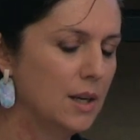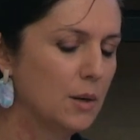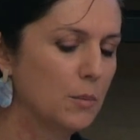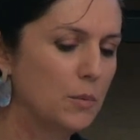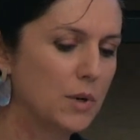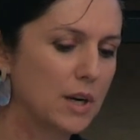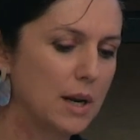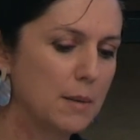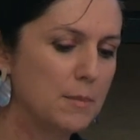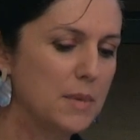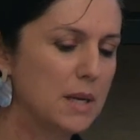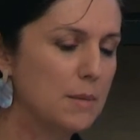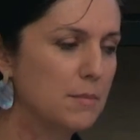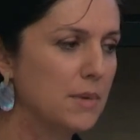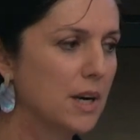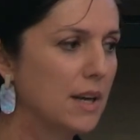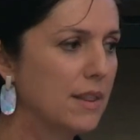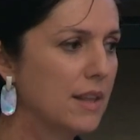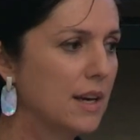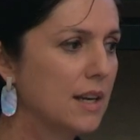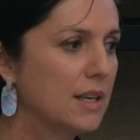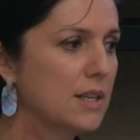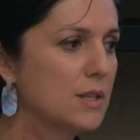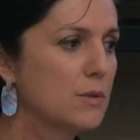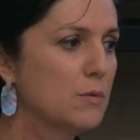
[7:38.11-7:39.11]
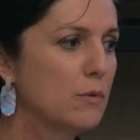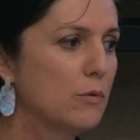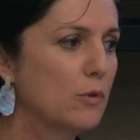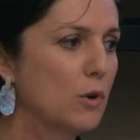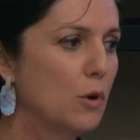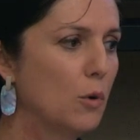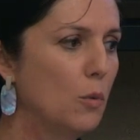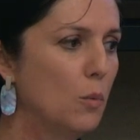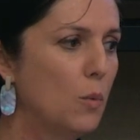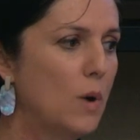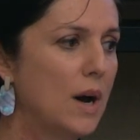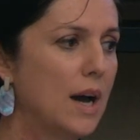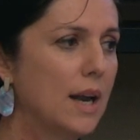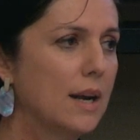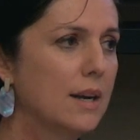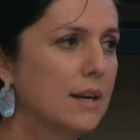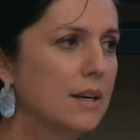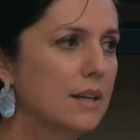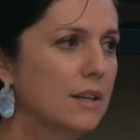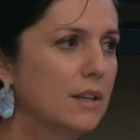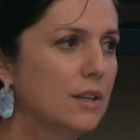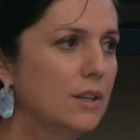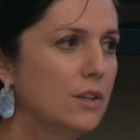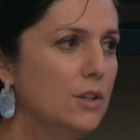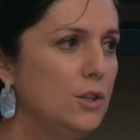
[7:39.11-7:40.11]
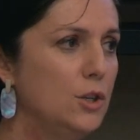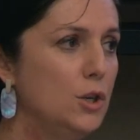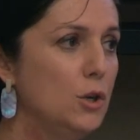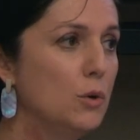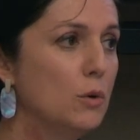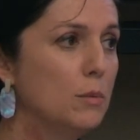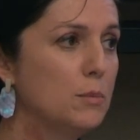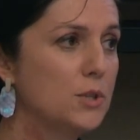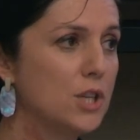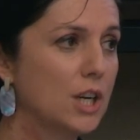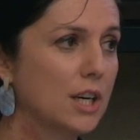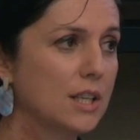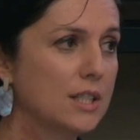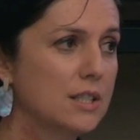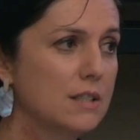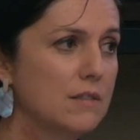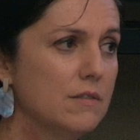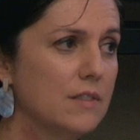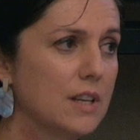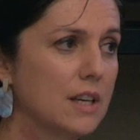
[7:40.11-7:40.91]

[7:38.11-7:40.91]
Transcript: What I mean by that is we've got one new objective,